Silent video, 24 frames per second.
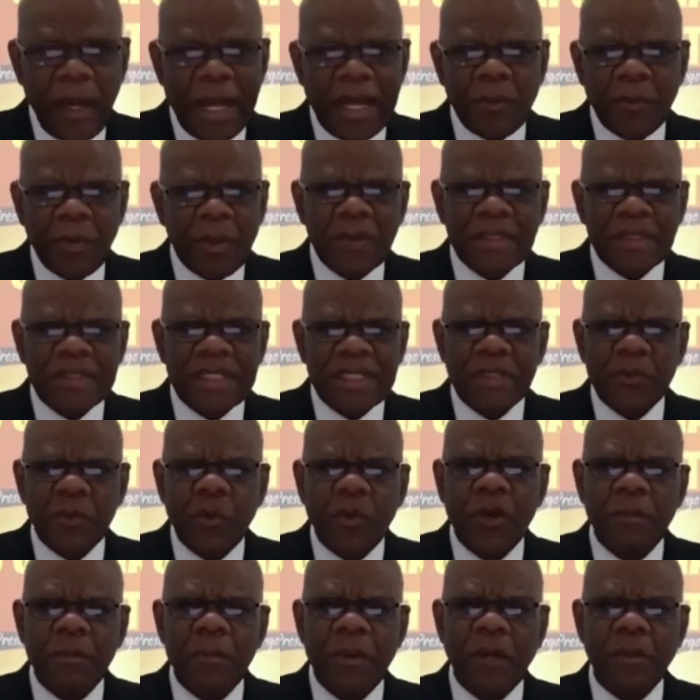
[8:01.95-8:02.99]
And what was this
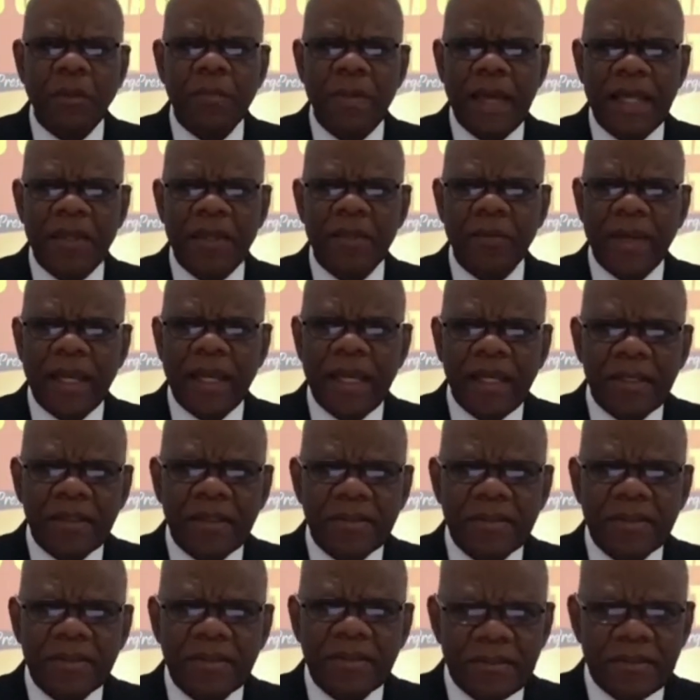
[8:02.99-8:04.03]
war about, by the way?
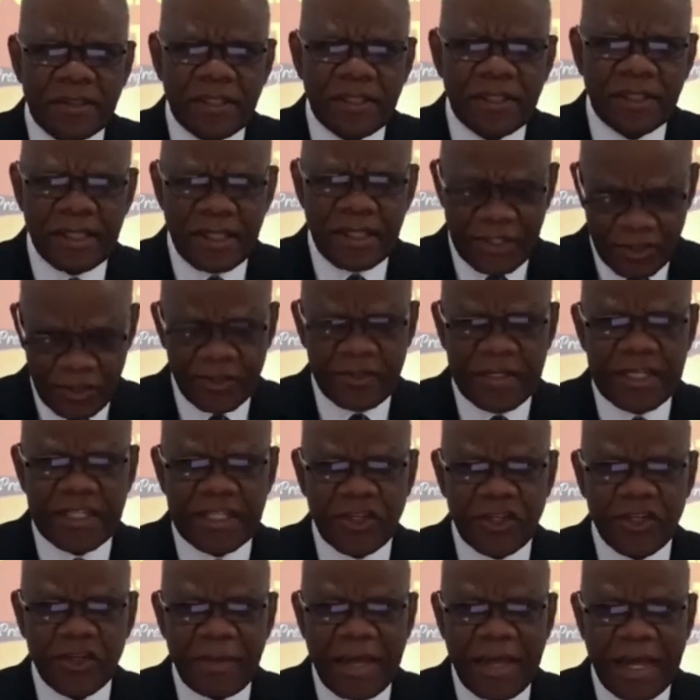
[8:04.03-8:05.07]
Do you see
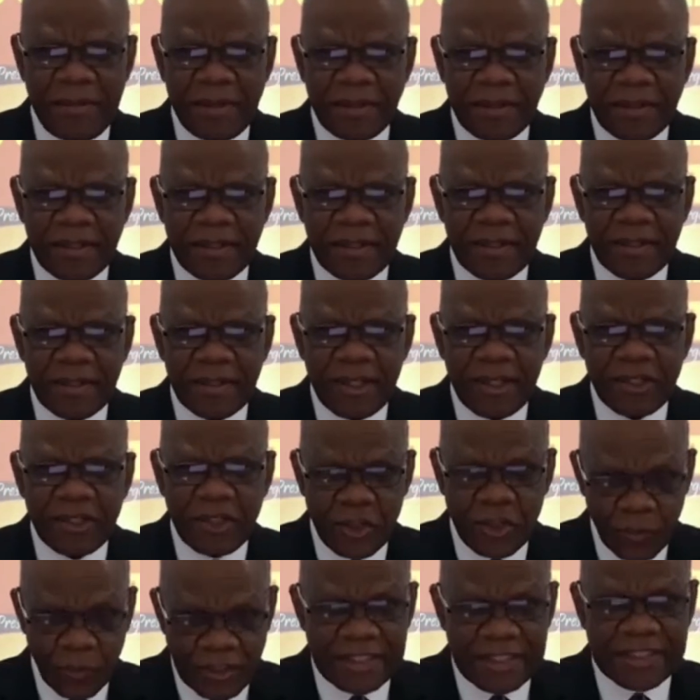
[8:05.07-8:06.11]
it in your Bible?
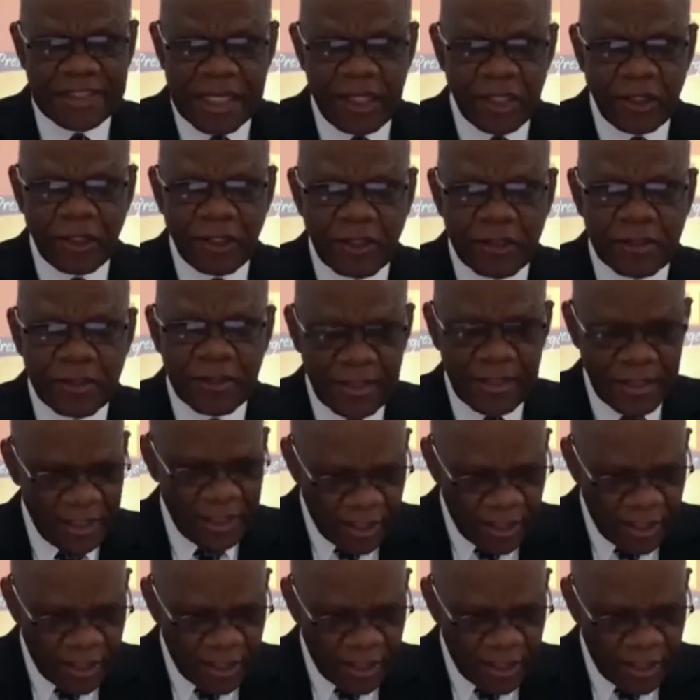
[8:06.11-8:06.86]
Do you want to take a look?